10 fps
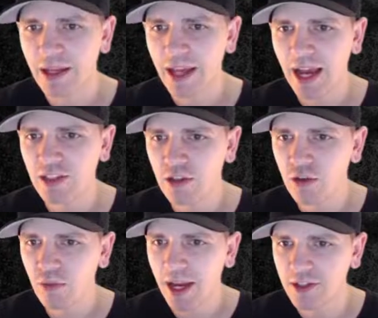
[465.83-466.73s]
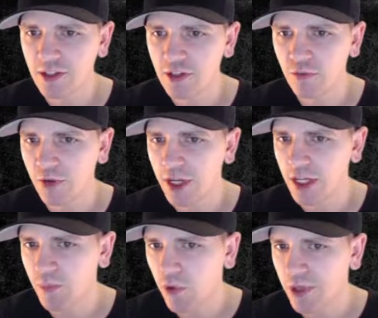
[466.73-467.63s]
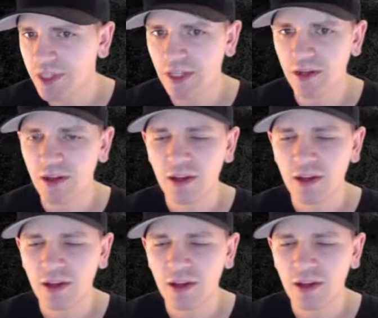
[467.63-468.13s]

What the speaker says: Has 2 rage, 2 freeze, poison.